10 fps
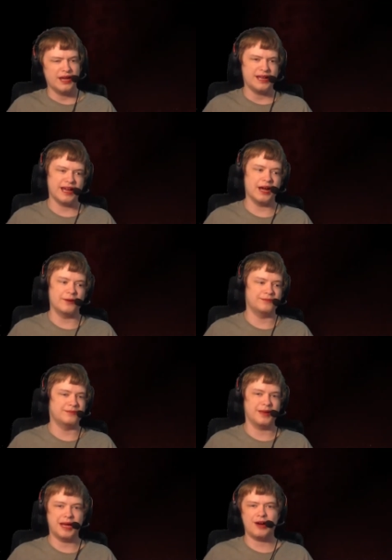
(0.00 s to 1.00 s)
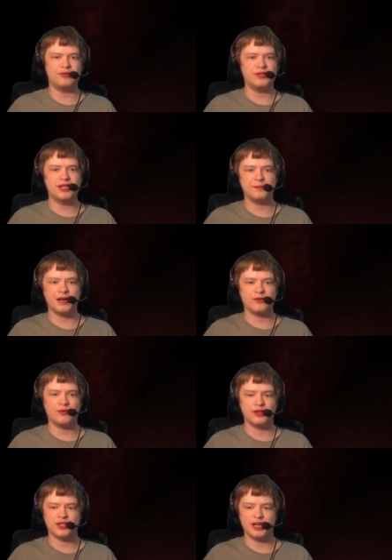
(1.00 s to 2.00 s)
Yeah. I would take back
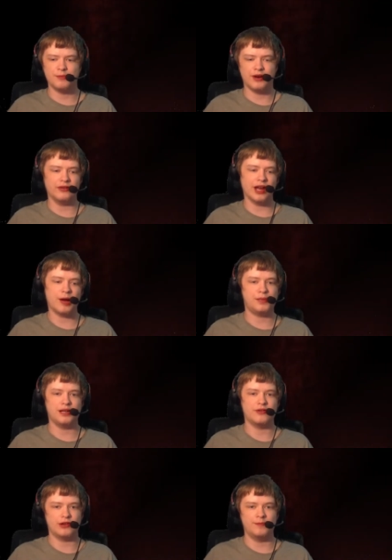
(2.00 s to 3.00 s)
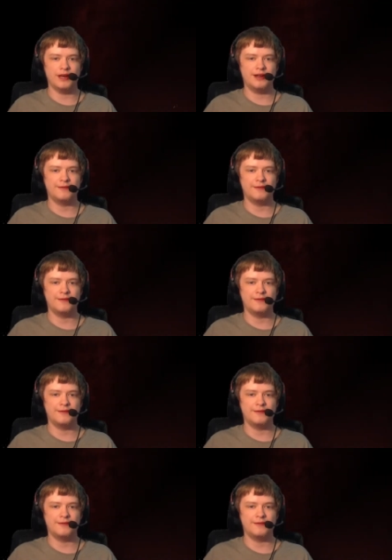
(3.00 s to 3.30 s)
what I said about not being creepy.